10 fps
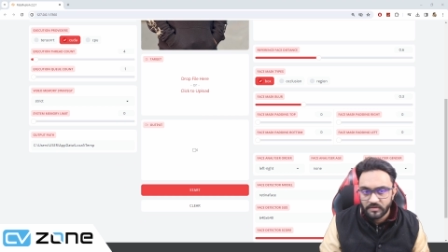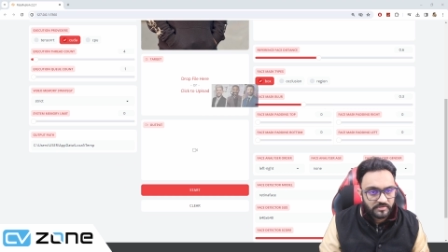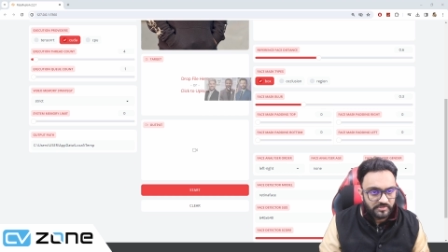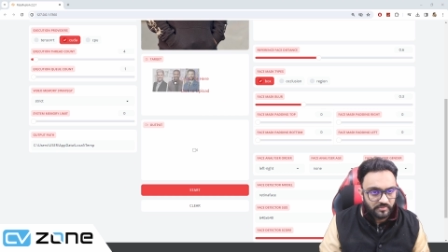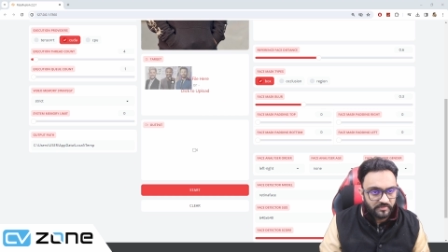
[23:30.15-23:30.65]

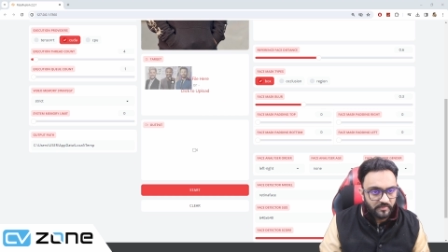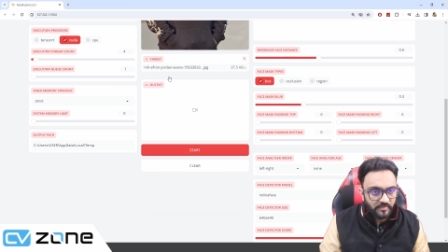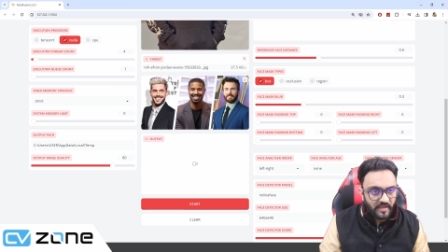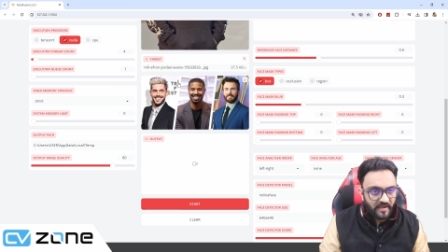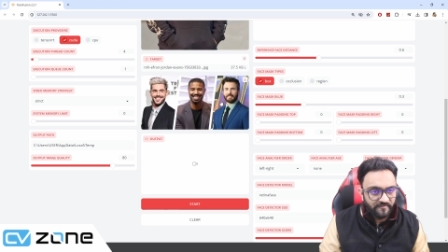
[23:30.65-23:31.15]
So there
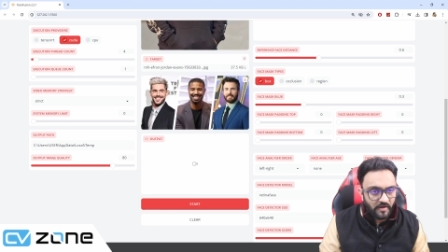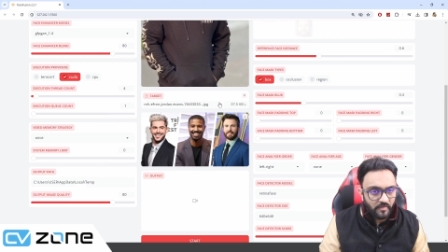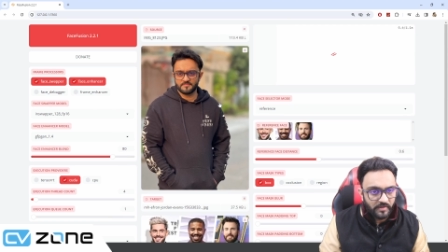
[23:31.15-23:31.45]
we have our